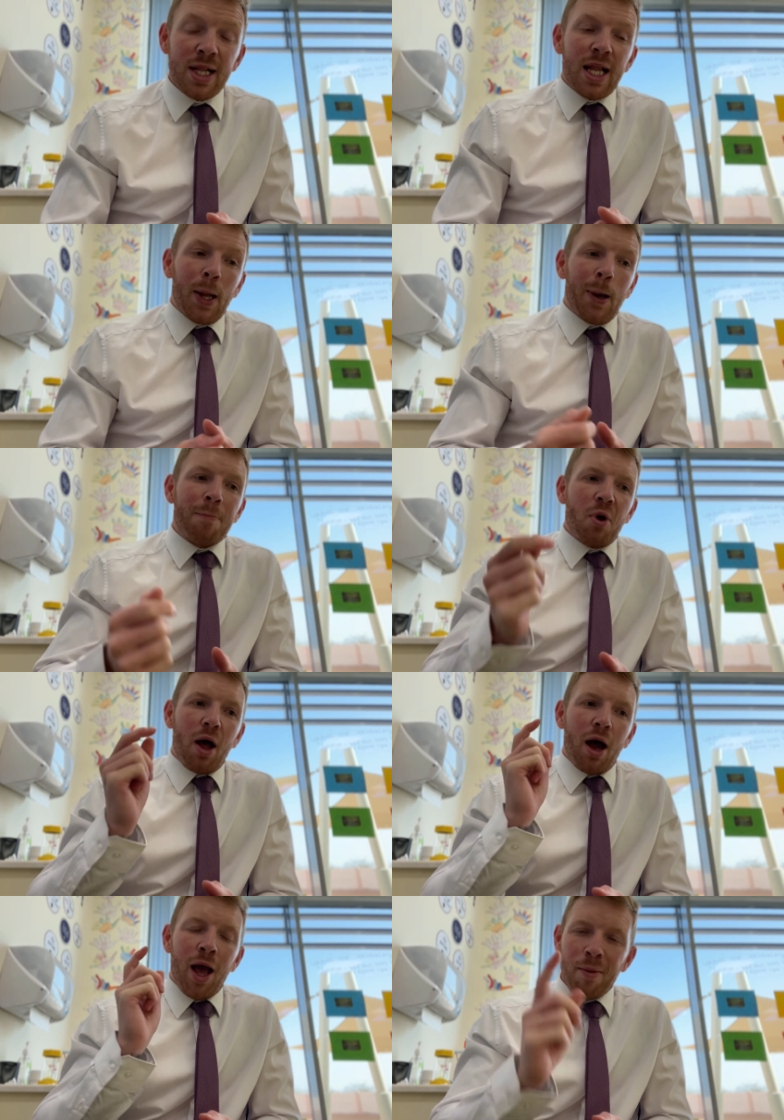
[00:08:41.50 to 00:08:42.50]

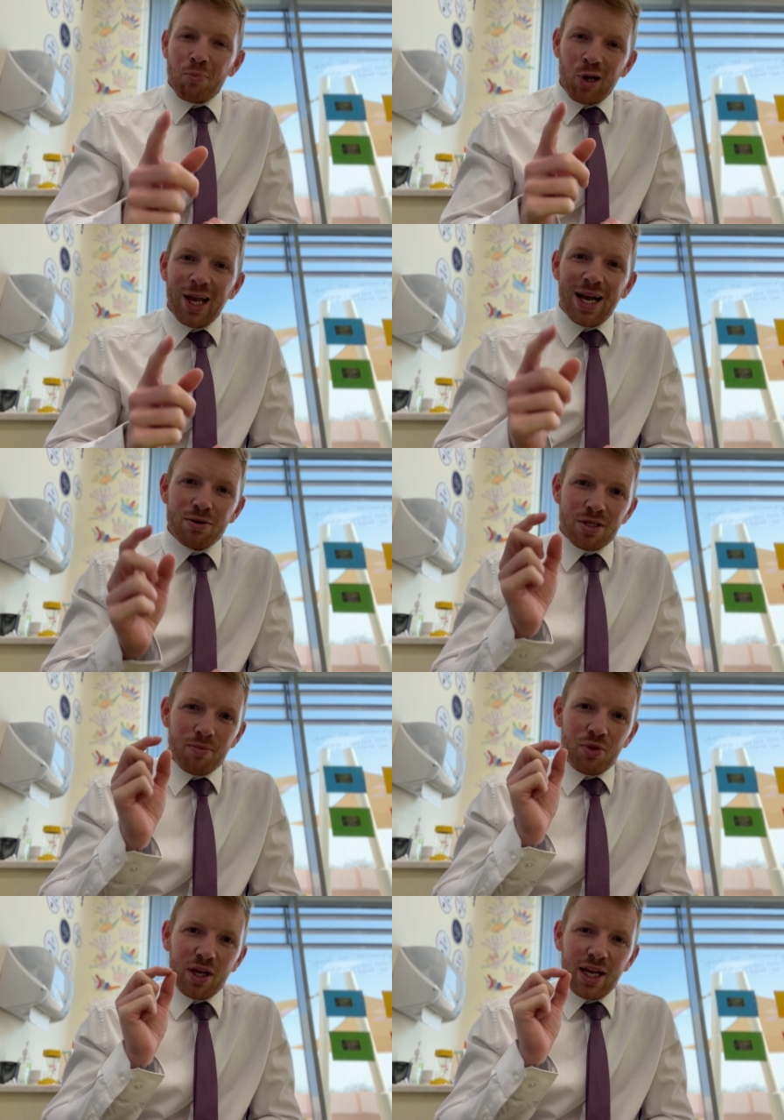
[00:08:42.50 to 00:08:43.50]
Um, I am bringing out
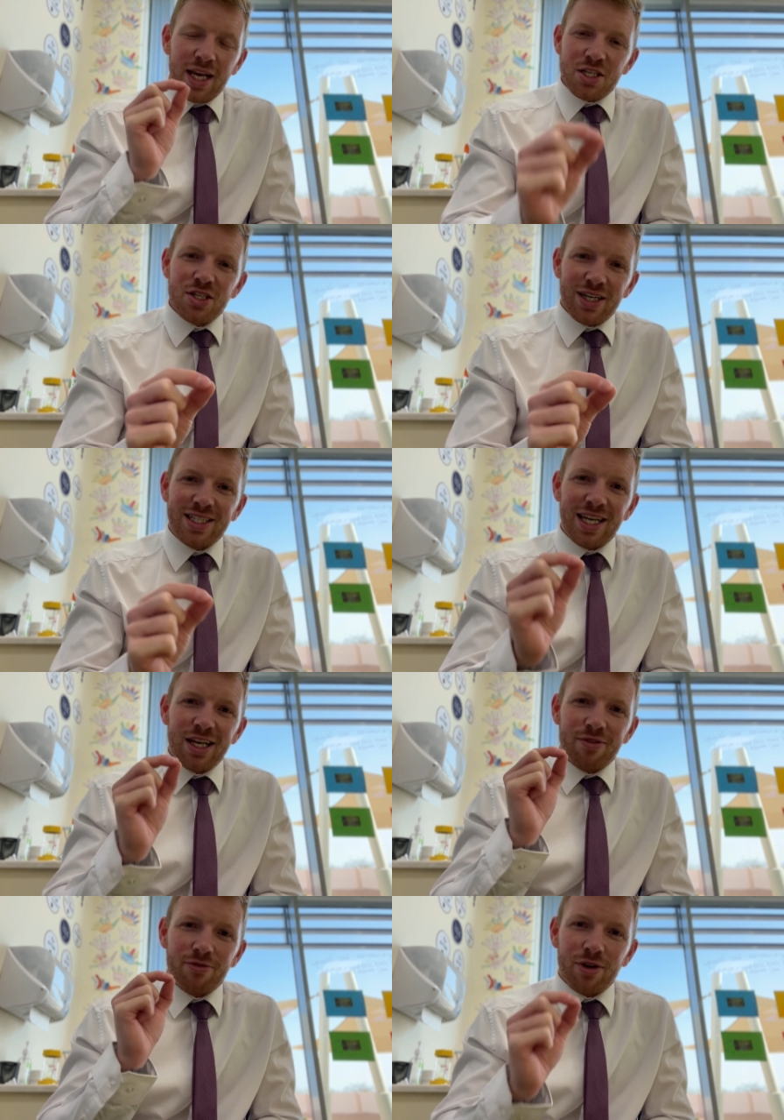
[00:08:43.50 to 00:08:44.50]
something
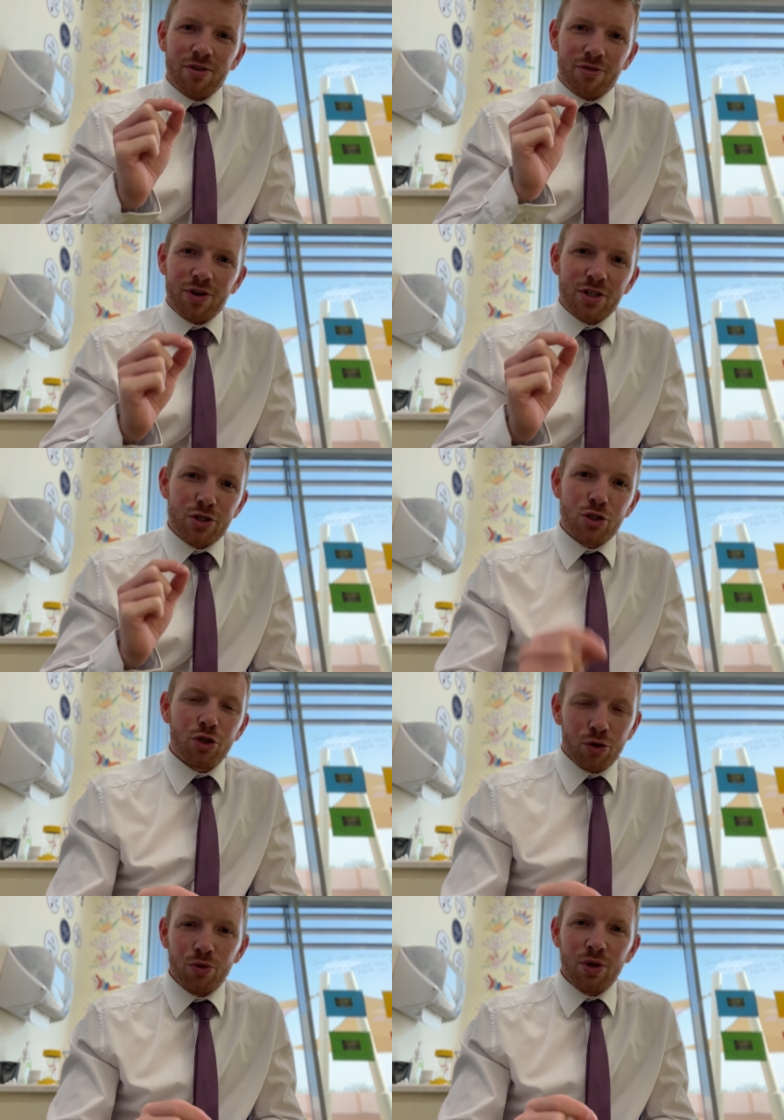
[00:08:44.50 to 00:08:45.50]
exciting very, very
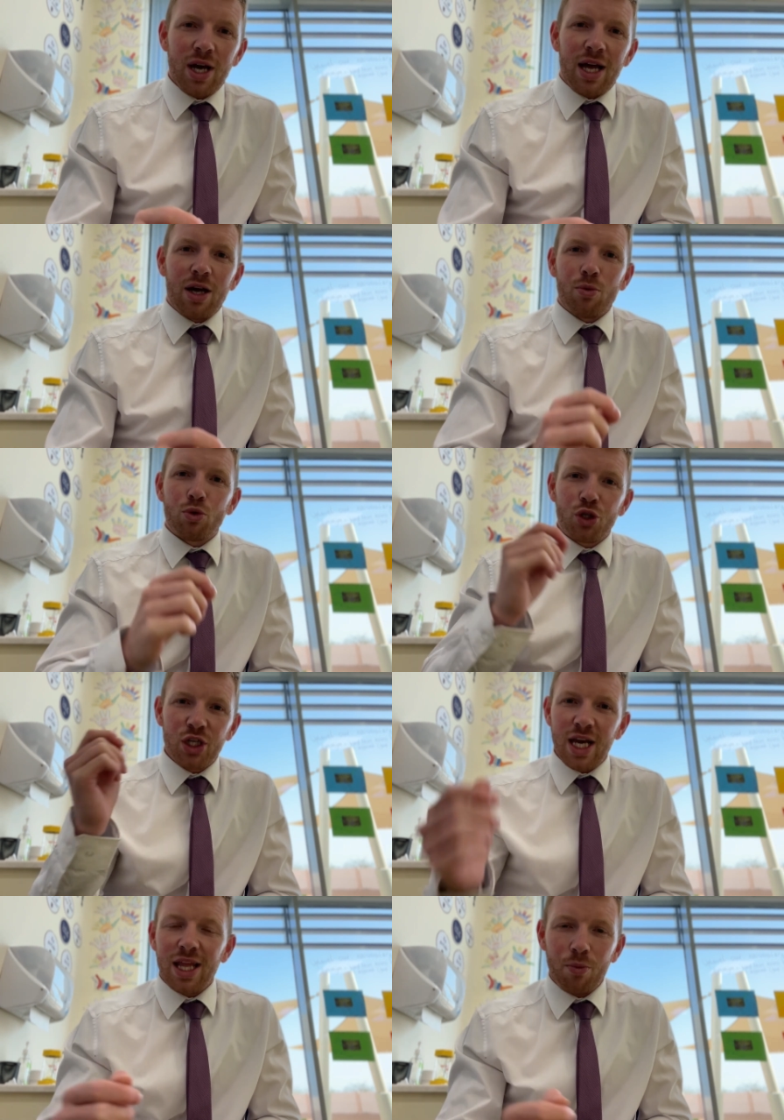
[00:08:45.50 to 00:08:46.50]
soon and I will
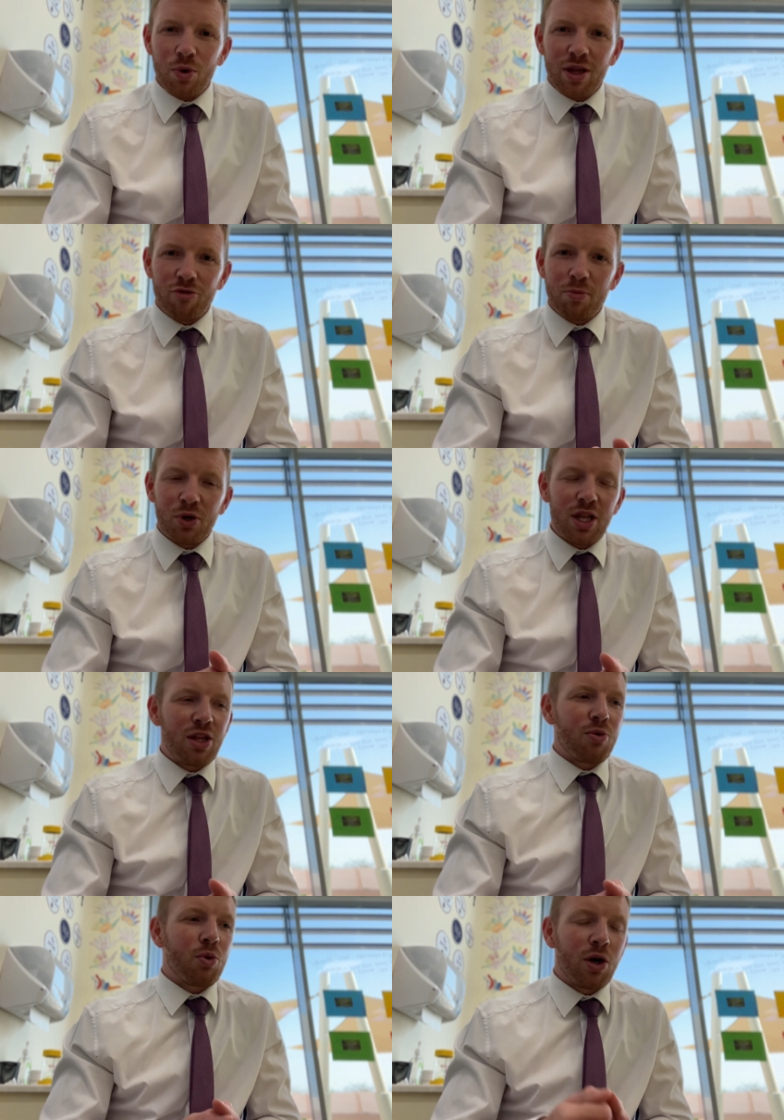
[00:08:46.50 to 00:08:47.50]
share that with everybody
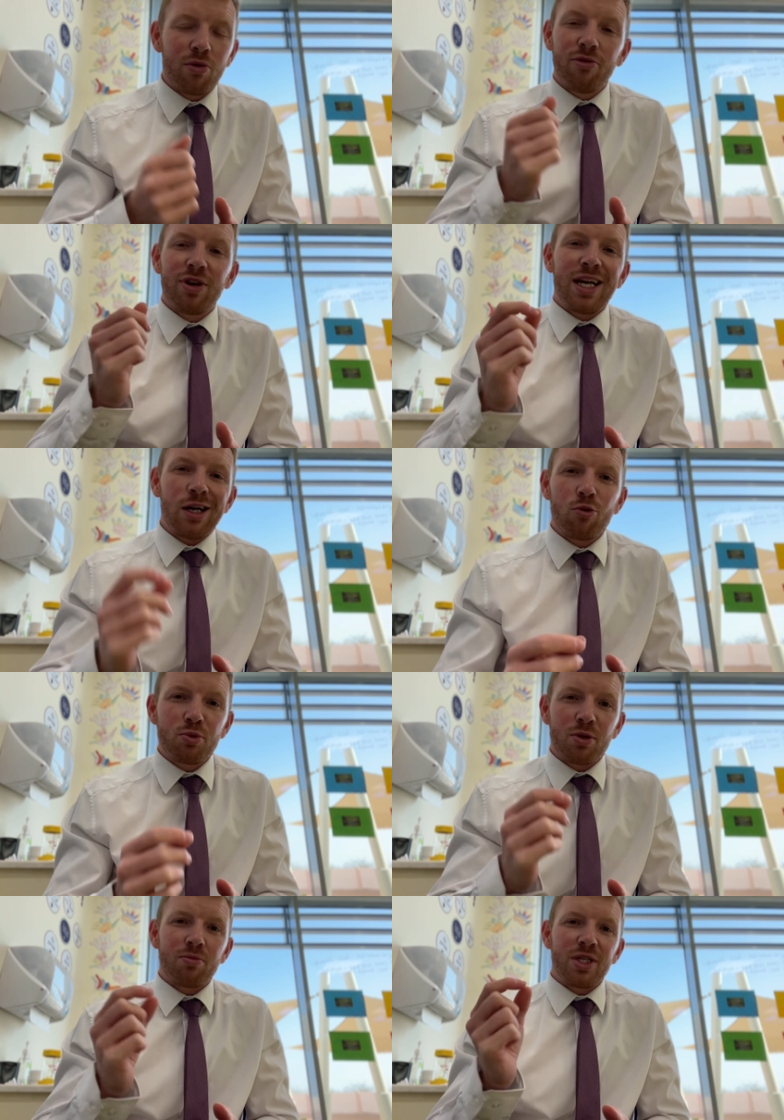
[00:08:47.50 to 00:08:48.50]
that will hopefully help
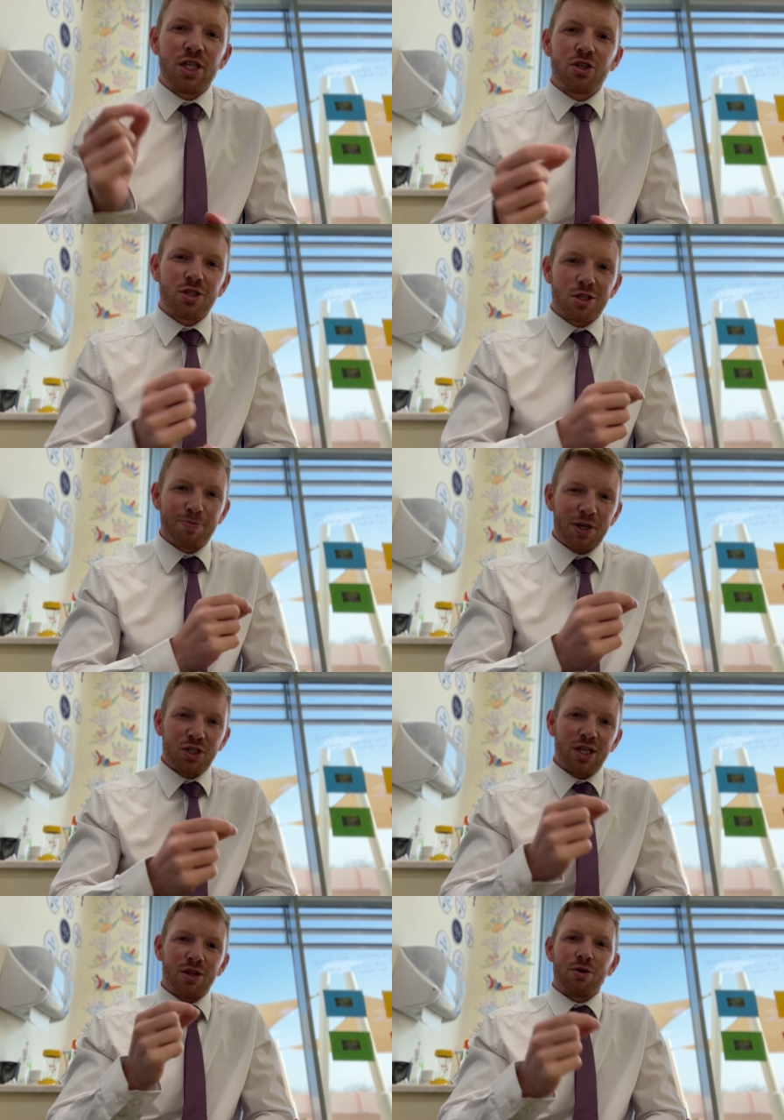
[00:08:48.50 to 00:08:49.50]
some teachers,
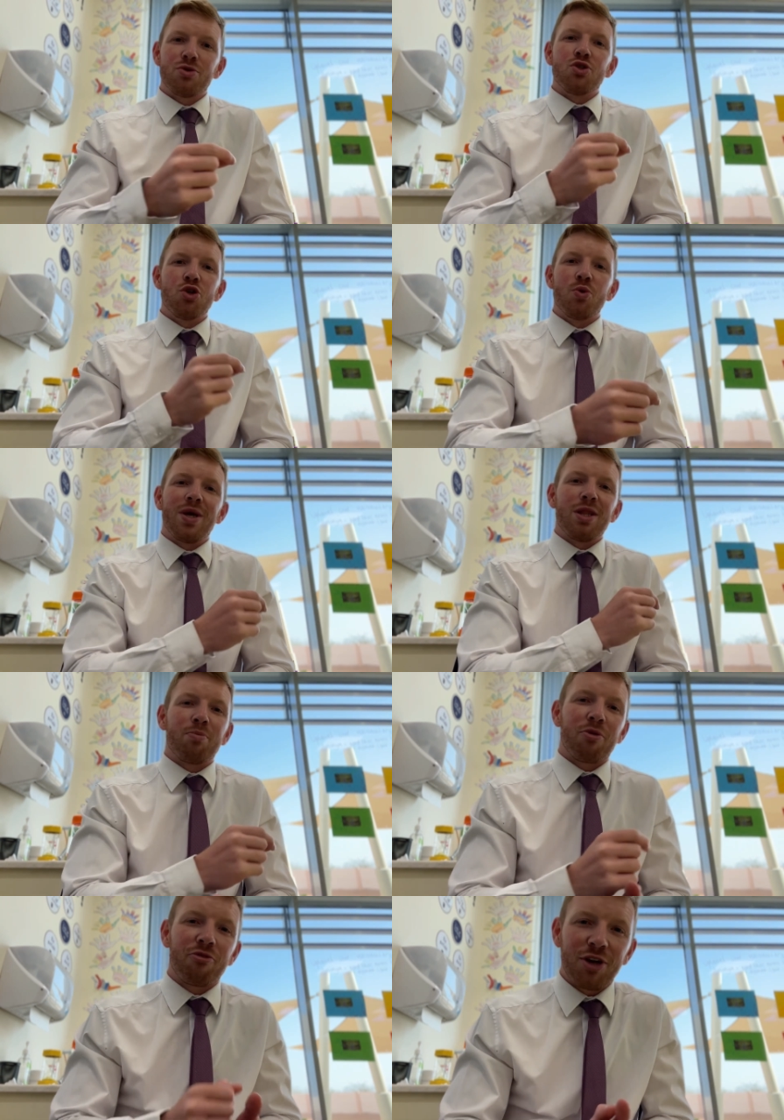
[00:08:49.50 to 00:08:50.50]
especially those new in the
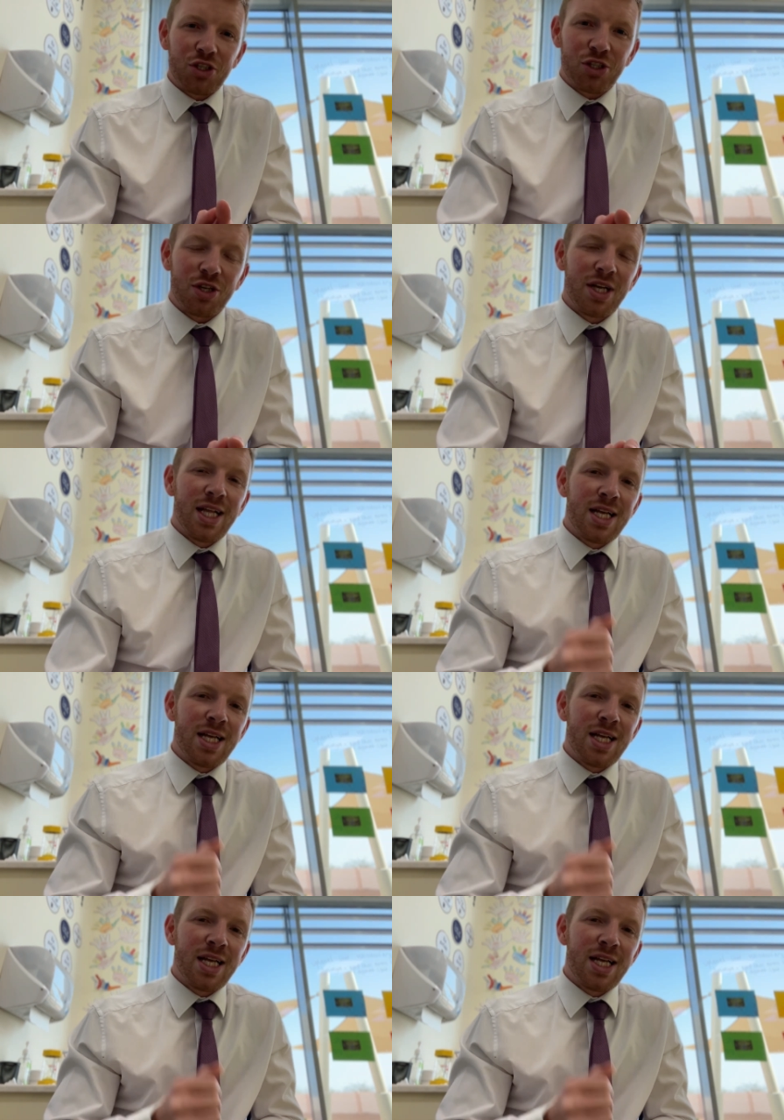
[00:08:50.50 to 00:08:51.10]
profession.